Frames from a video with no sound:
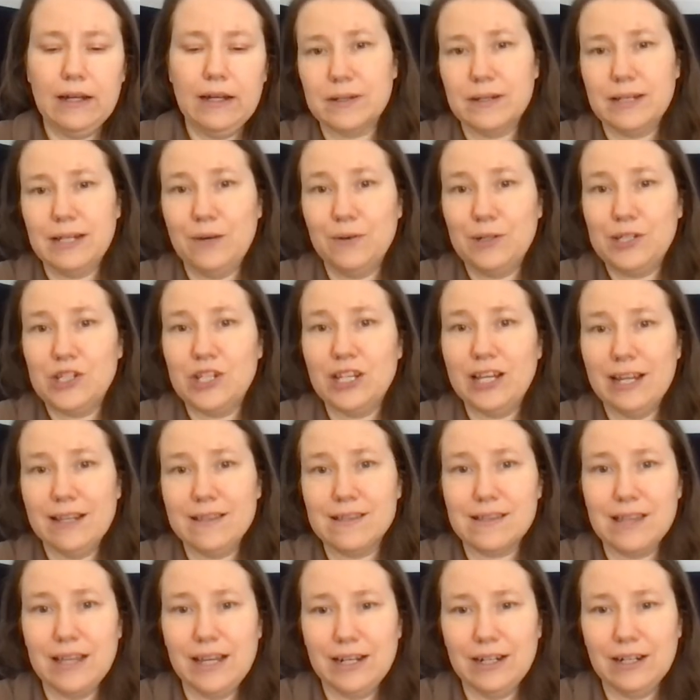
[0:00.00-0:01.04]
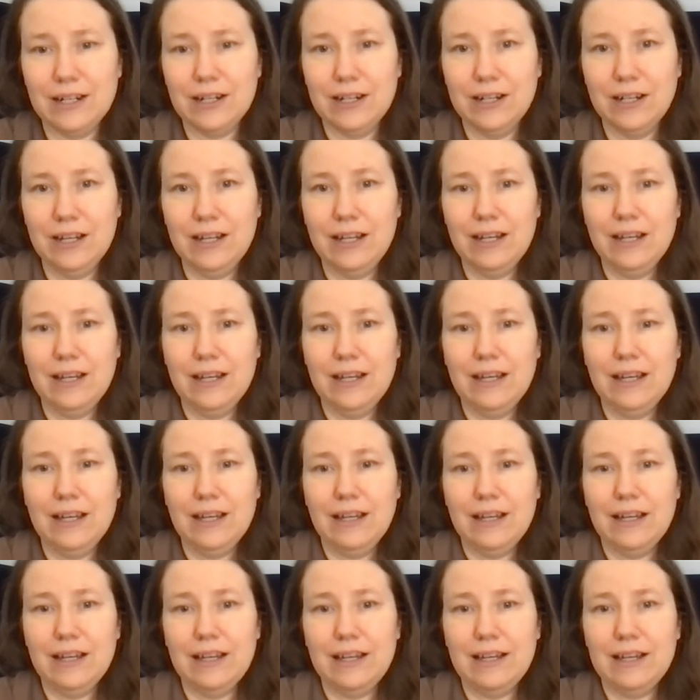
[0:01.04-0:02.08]
Now, when she gets there,
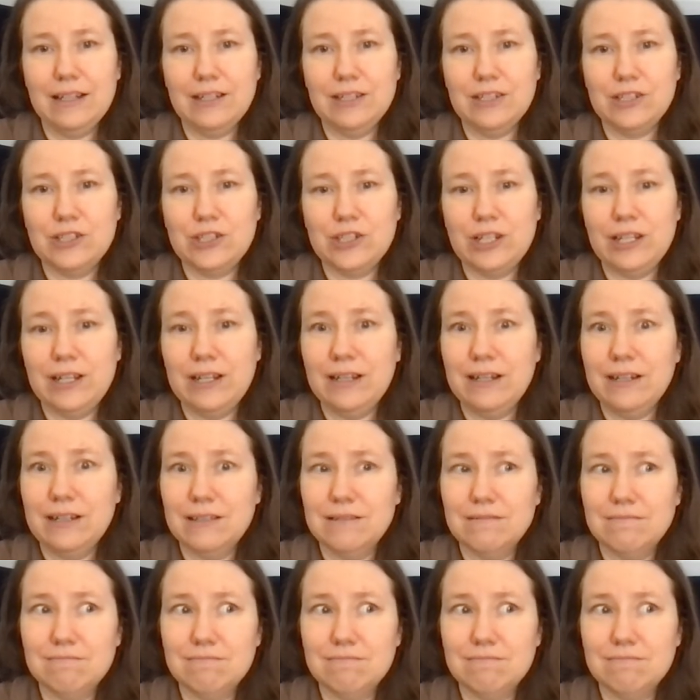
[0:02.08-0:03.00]
she